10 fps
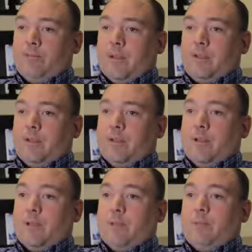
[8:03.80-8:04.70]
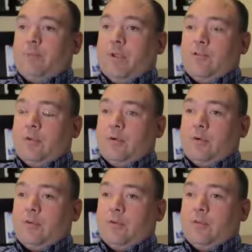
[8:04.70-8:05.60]
basically press
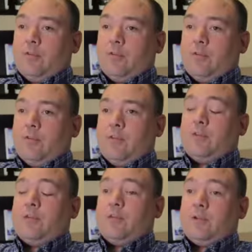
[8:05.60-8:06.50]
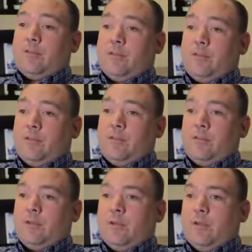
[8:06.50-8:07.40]
reports saying it's a bad
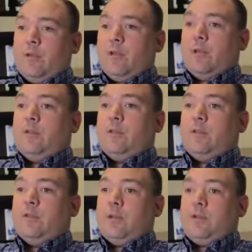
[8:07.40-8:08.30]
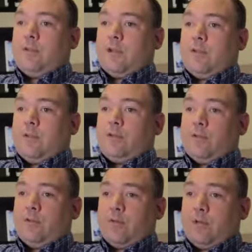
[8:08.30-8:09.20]
service. They need to get that
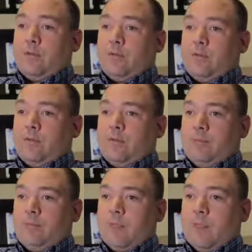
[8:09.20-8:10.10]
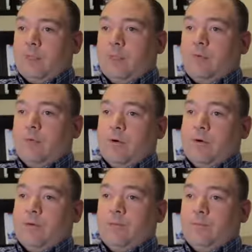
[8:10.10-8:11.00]
sorted out
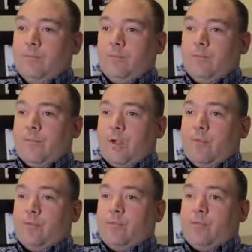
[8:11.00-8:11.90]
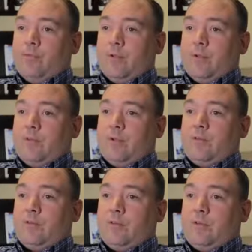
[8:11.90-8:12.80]
before I would
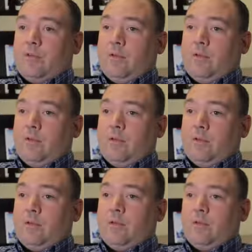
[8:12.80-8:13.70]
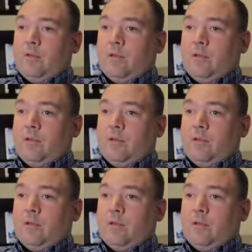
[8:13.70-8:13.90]
risk using it.